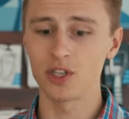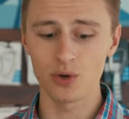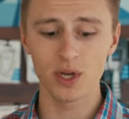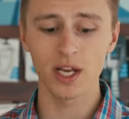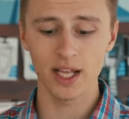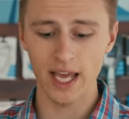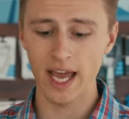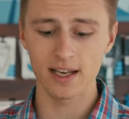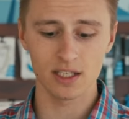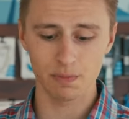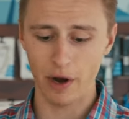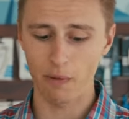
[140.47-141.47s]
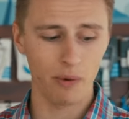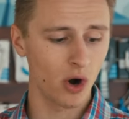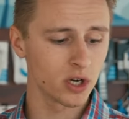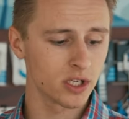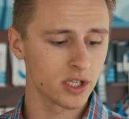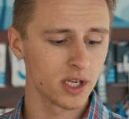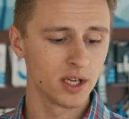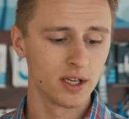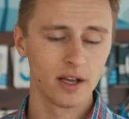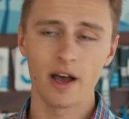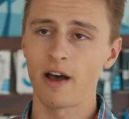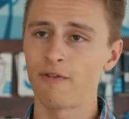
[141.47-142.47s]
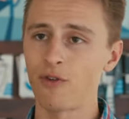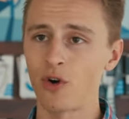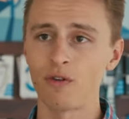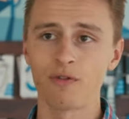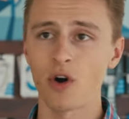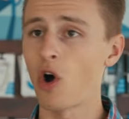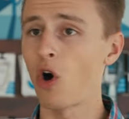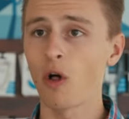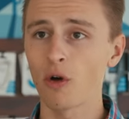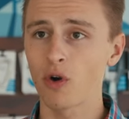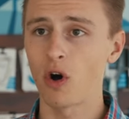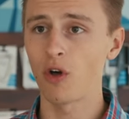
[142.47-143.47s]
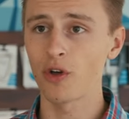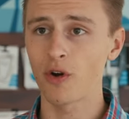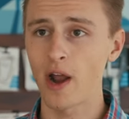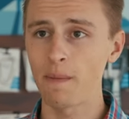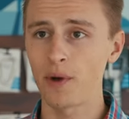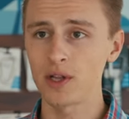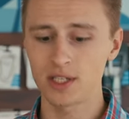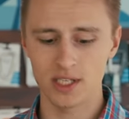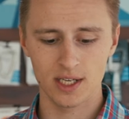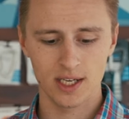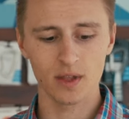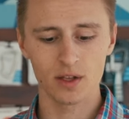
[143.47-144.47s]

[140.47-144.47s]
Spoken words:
You can get spare parts for all the crampons.